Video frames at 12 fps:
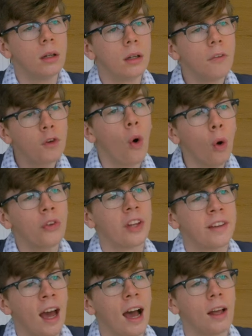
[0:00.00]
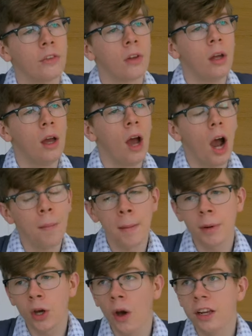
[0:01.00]
Of course it has! I
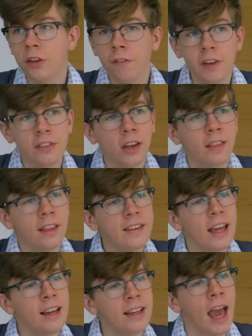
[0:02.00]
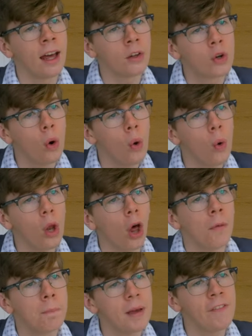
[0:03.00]
remember going to visit the Tin Can Call
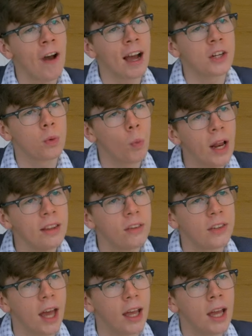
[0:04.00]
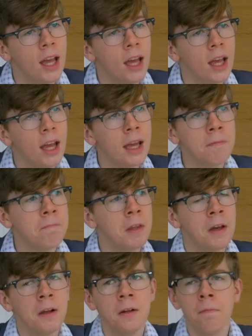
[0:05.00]
on Beef Hash Wednesday in
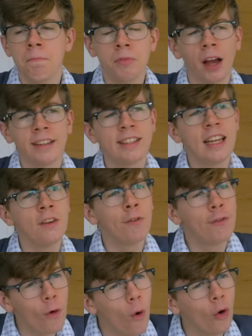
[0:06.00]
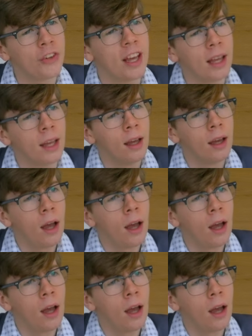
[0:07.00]
1940.